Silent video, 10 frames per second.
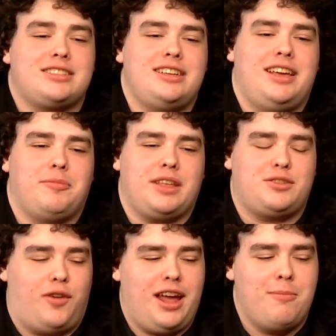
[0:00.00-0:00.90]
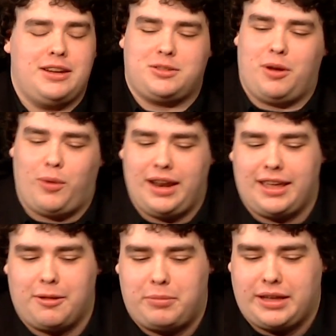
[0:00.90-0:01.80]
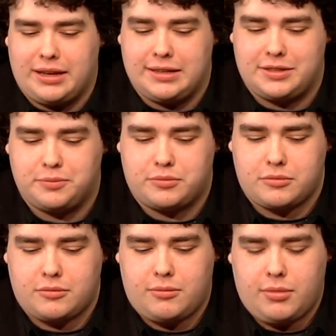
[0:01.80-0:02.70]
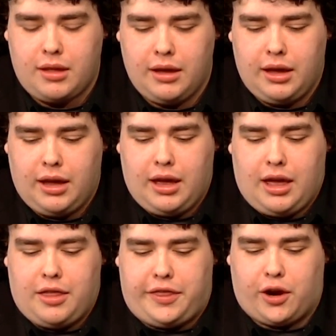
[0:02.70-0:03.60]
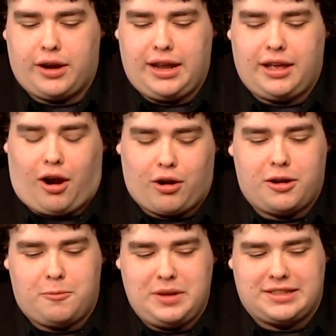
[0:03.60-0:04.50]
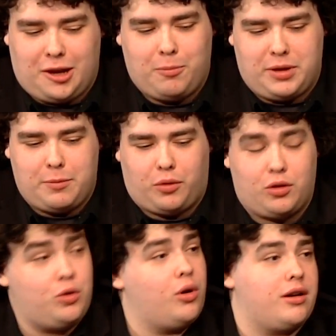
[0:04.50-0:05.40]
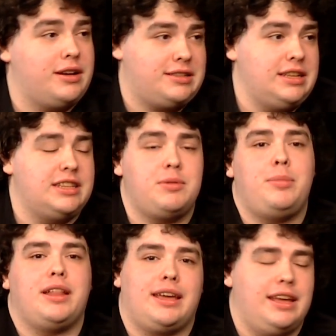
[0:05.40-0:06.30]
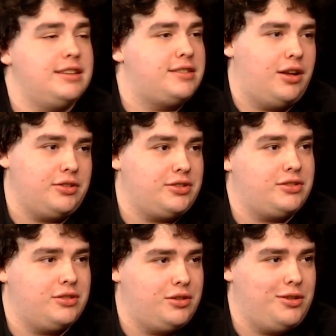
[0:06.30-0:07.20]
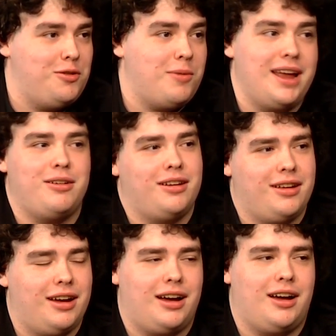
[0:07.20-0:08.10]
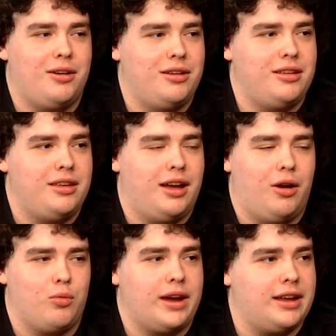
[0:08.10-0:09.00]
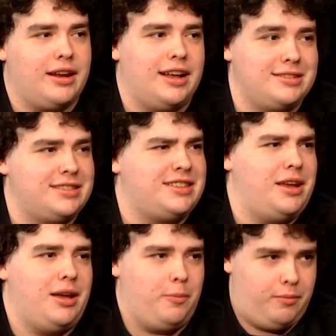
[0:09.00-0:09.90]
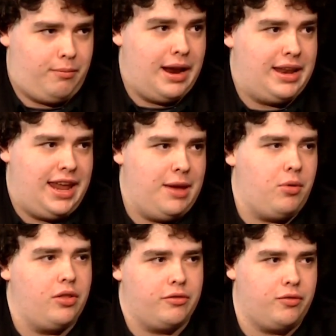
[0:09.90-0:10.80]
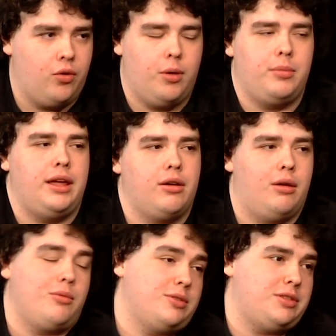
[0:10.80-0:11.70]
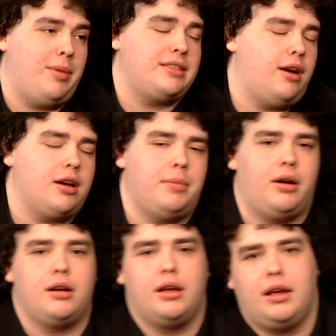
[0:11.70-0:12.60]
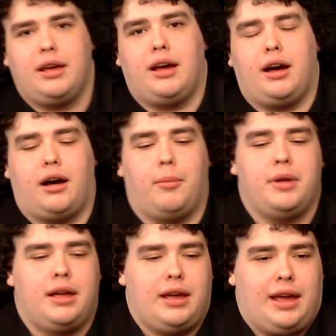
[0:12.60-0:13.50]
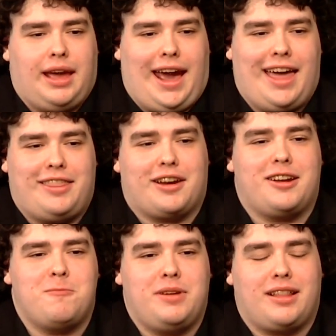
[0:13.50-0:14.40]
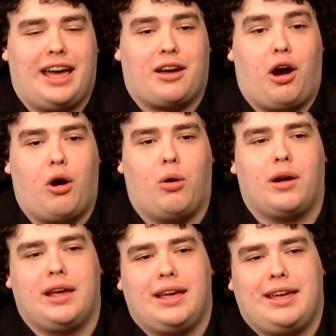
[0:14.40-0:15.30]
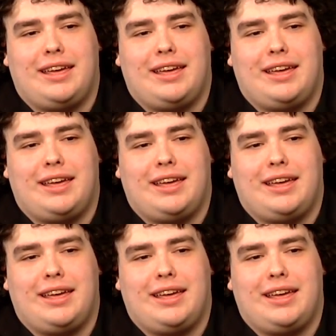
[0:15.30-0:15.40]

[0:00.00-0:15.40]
actually, it's funny I mentioned my weight again, because there are going to be some people who are going to see this, maybe like incels, who might recognize, let's say, my name on the forum later on, which I might talk about, and they're going to be like, oh,